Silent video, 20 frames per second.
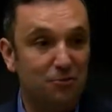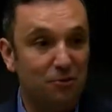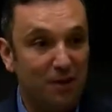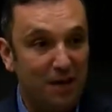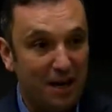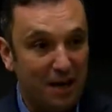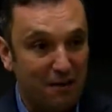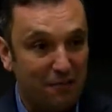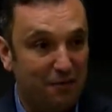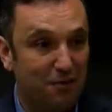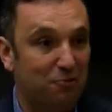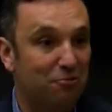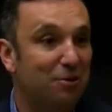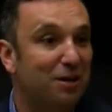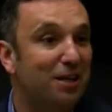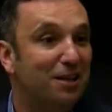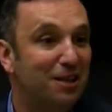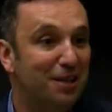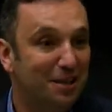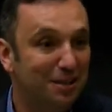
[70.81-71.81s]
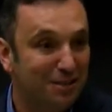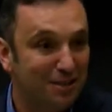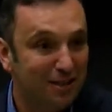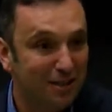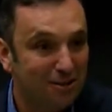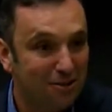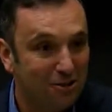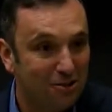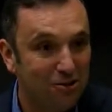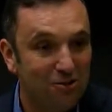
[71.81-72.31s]
We have the Wrigley
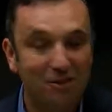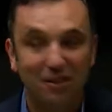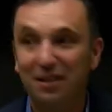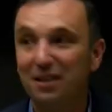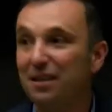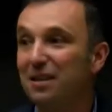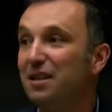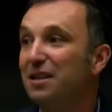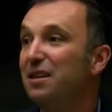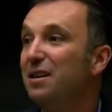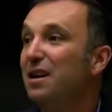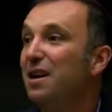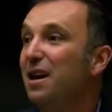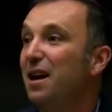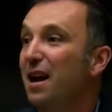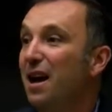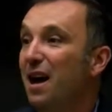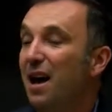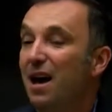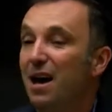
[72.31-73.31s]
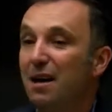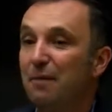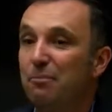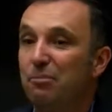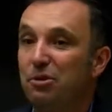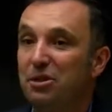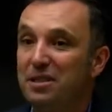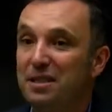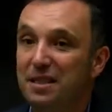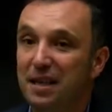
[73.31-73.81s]
Institute here uh,
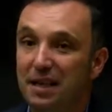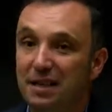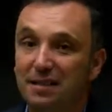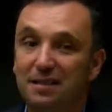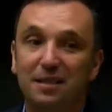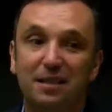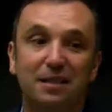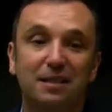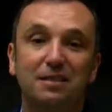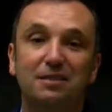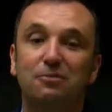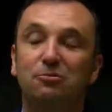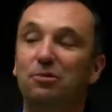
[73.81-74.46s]
presented.